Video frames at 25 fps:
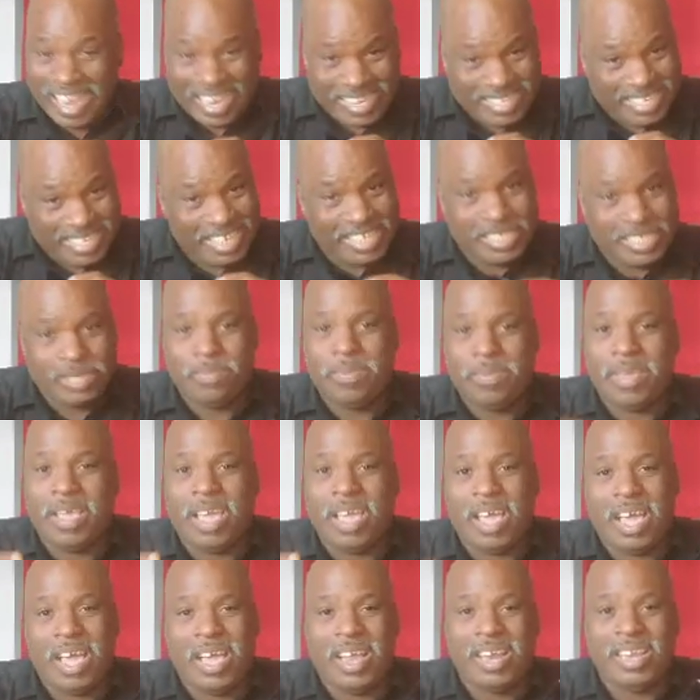That's just
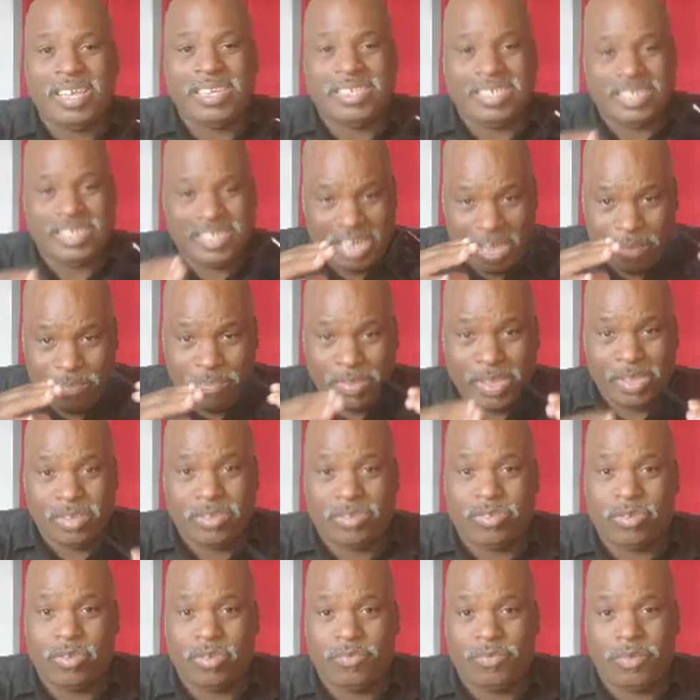being honest, that
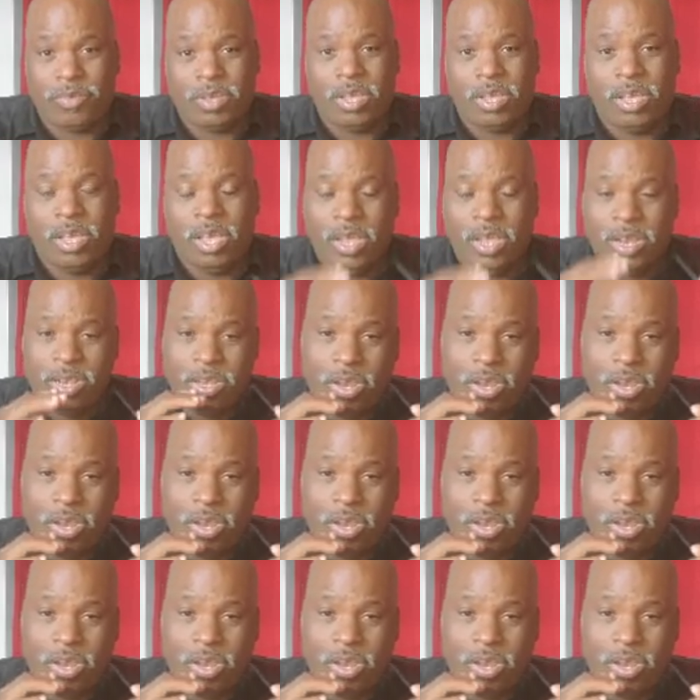being truthful.